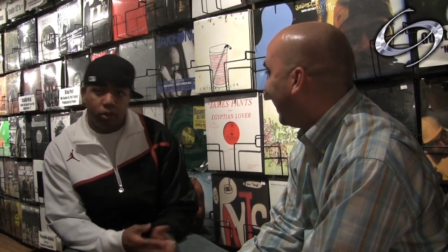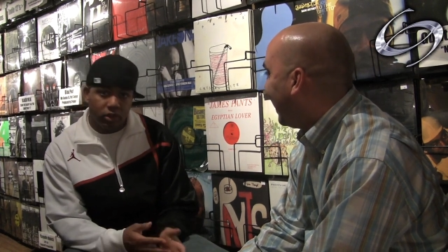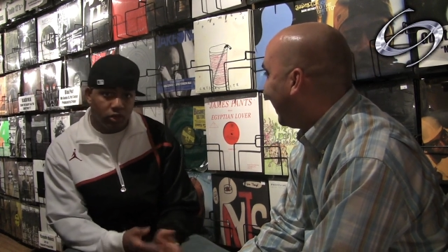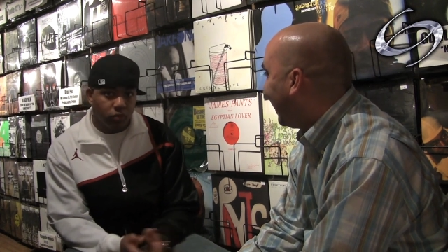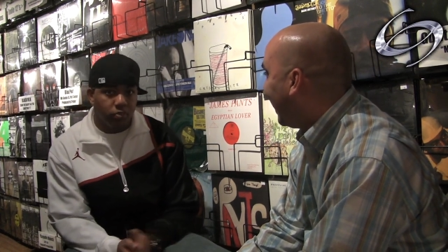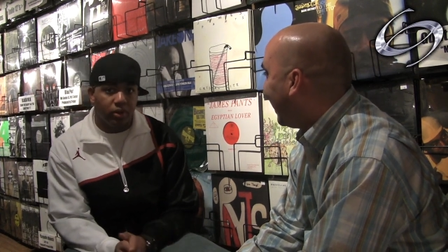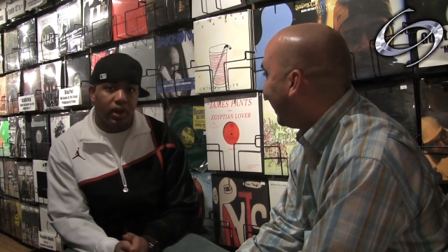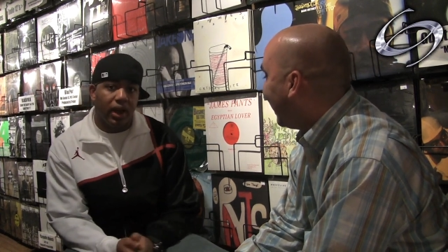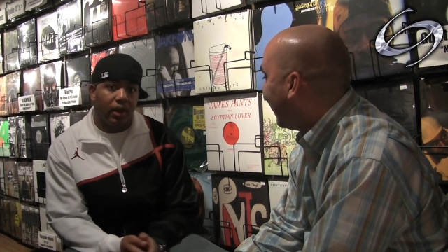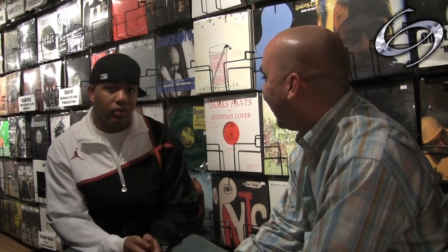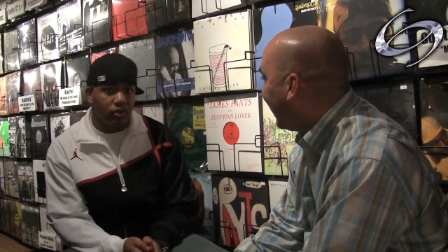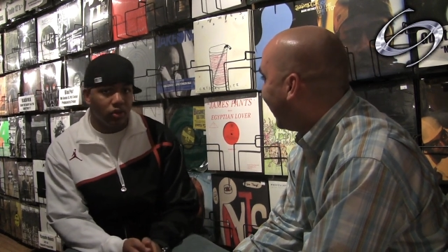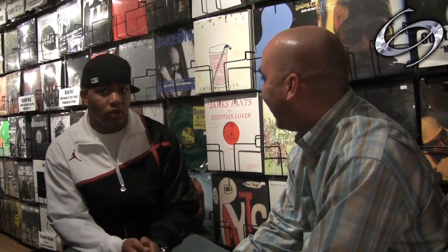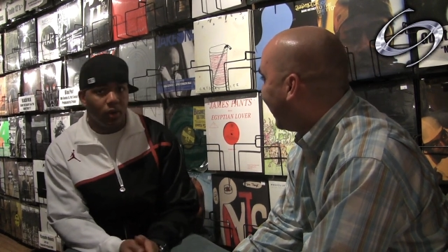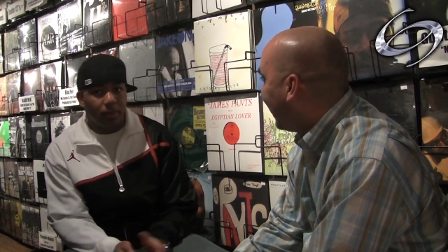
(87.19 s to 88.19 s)
But you put
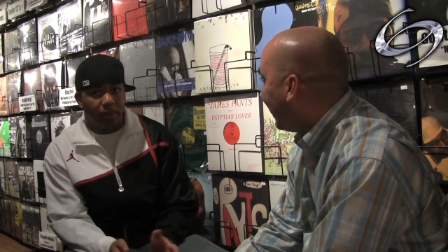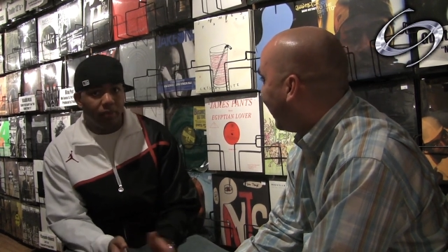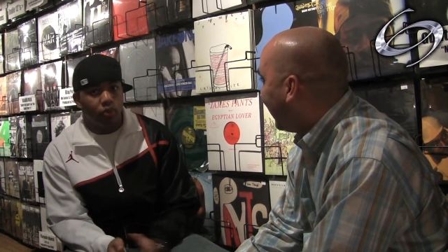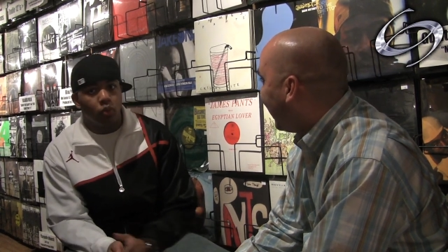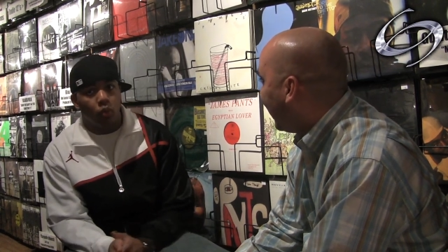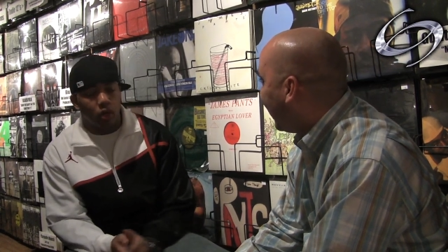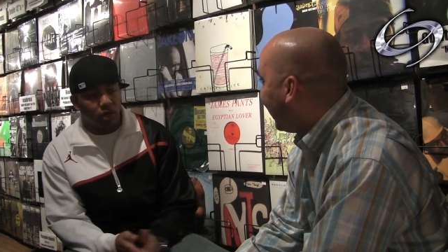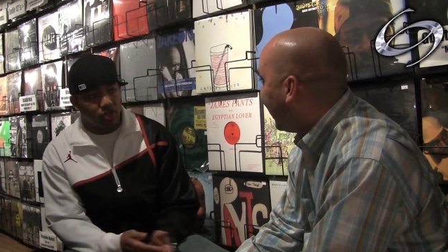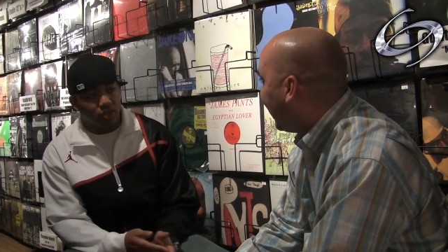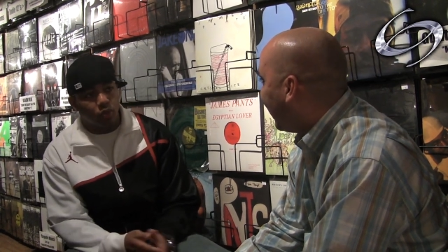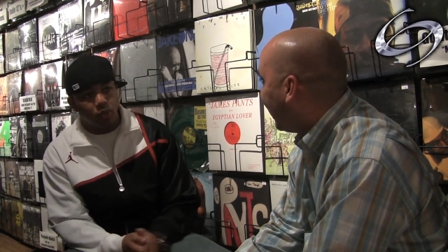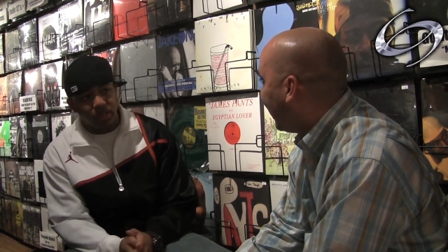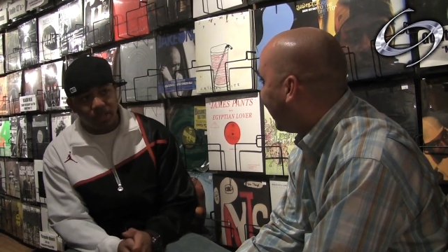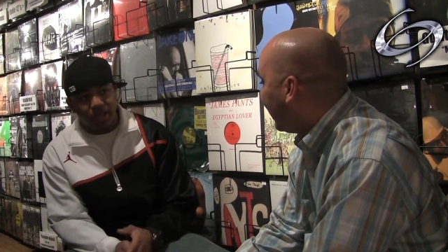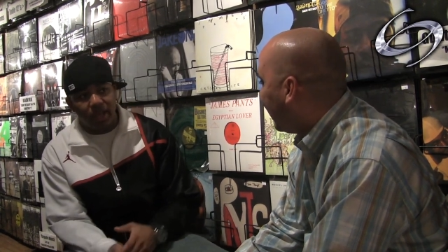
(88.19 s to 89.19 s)
out, maybe 1 or
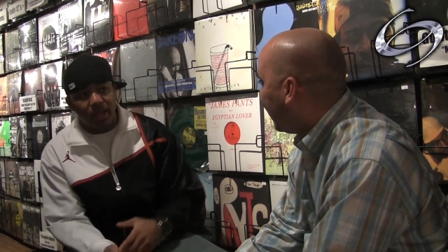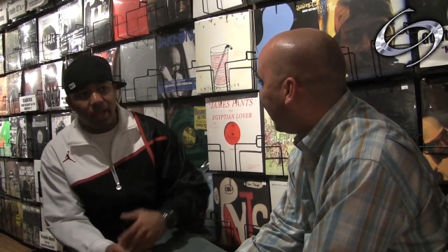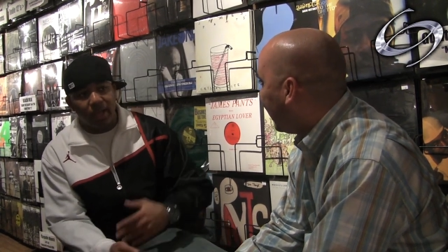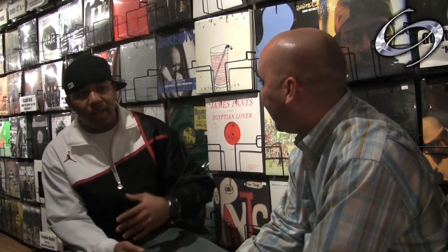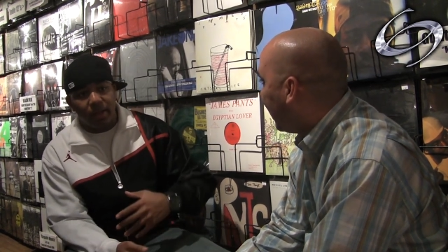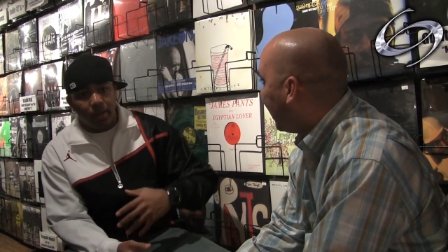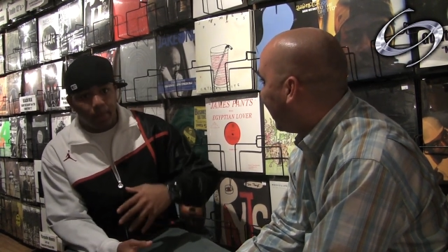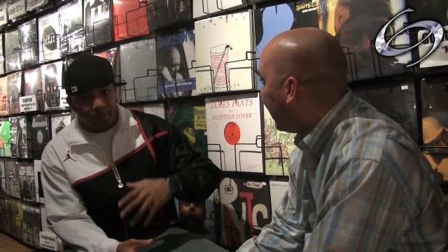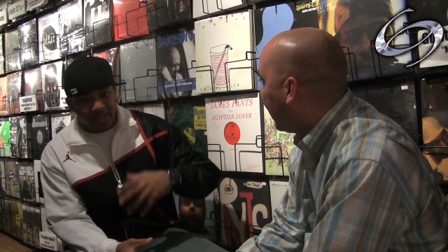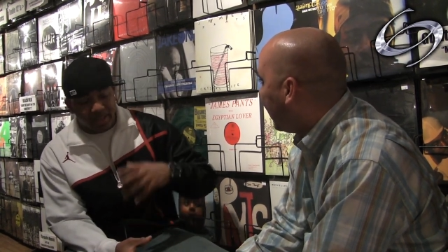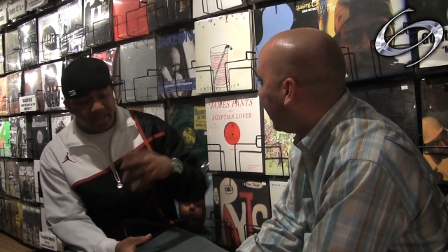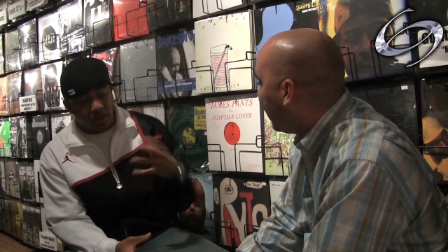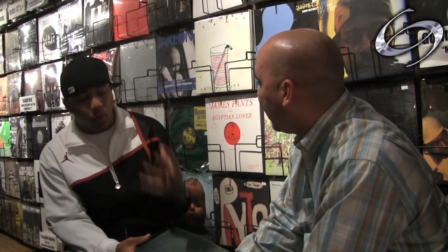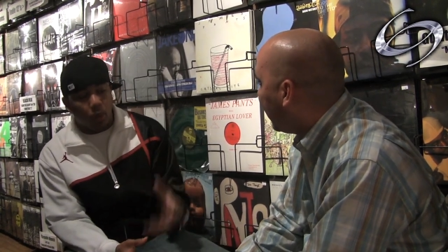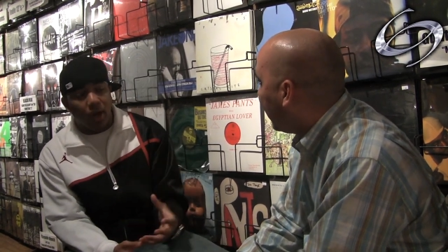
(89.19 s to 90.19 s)
2 a year, but
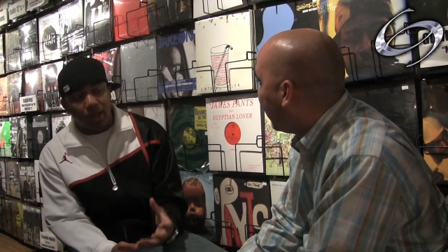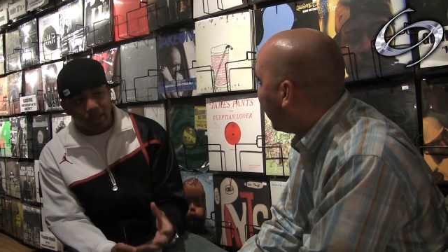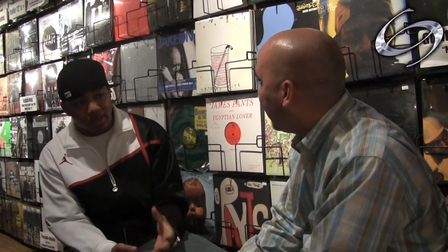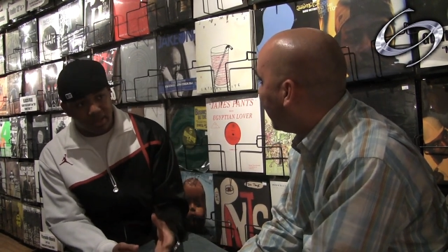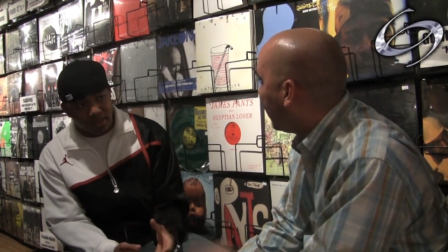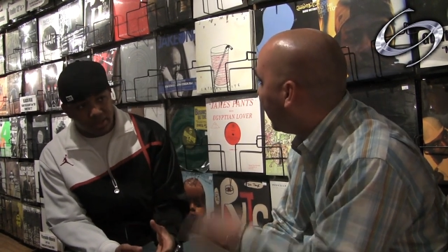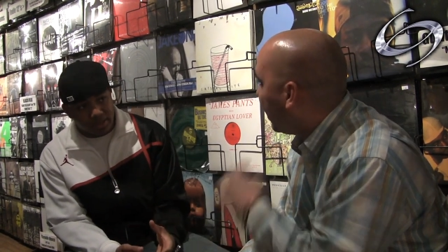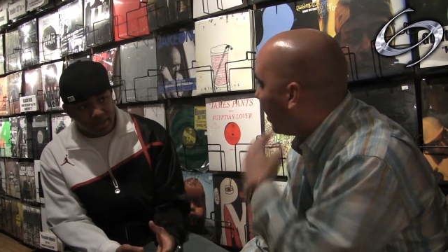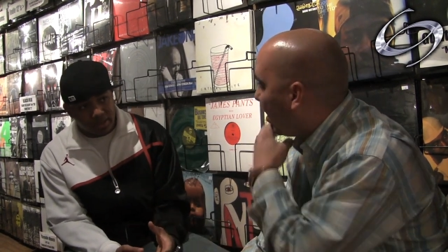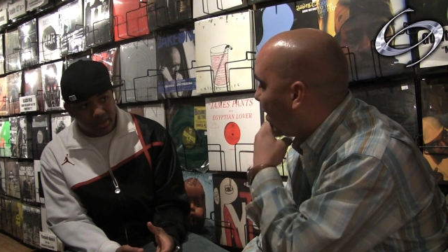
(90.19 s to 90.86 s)
they're quality.